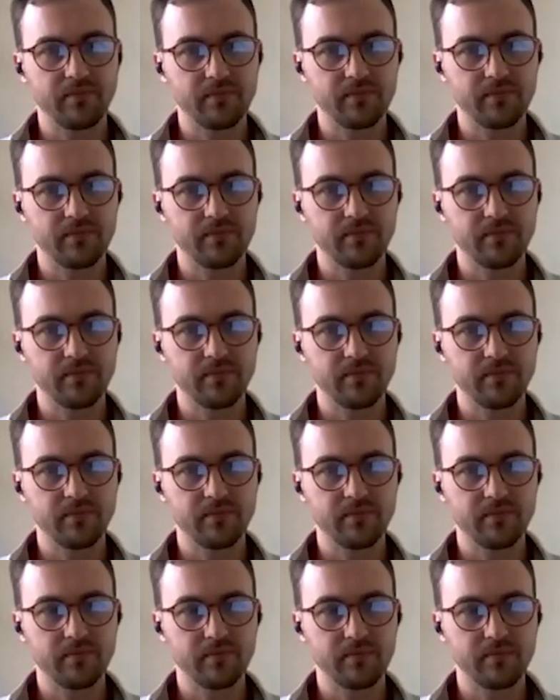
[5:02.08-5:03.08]

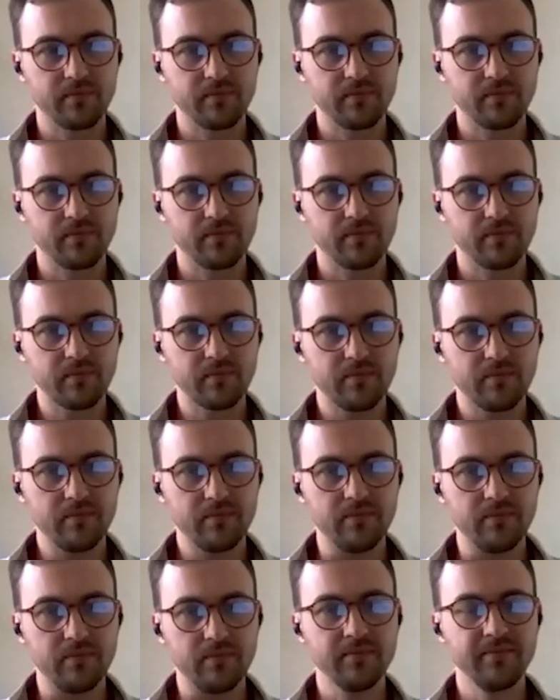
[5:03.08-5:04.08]

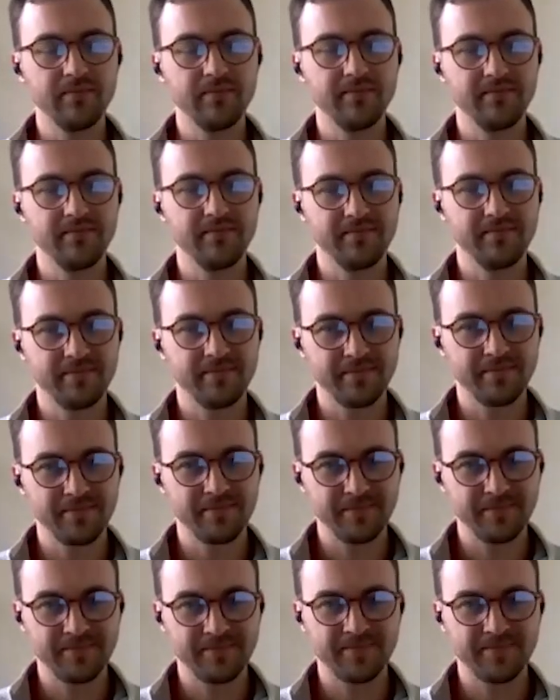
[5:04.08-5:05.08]

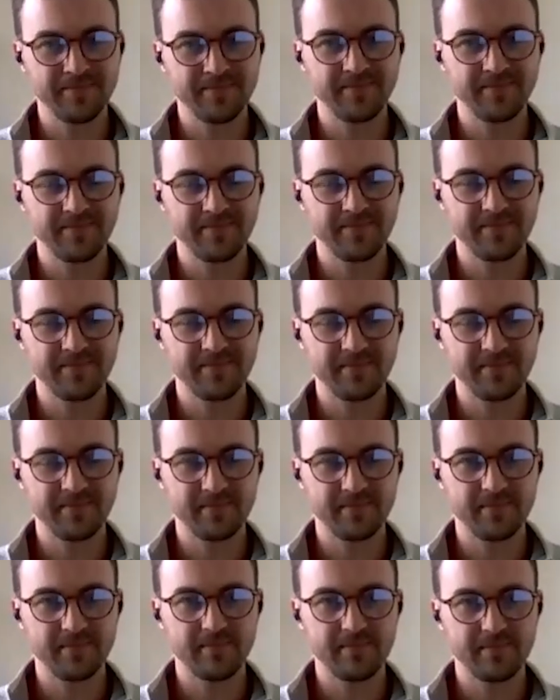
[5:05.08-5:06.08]

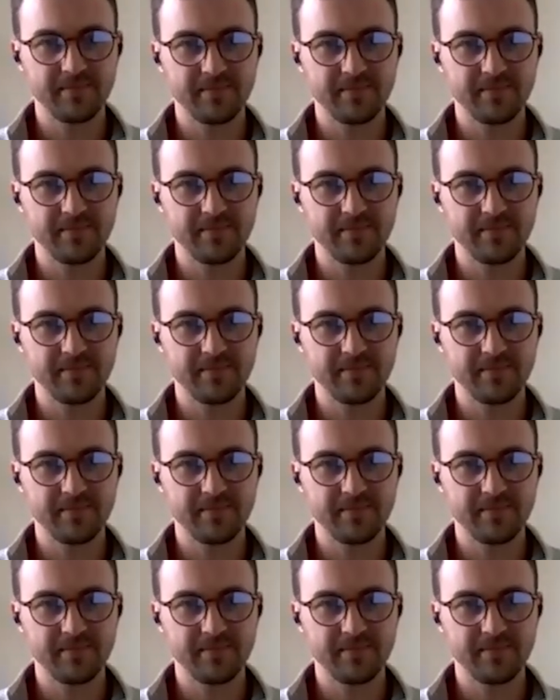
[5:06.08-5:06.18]
(not speaking)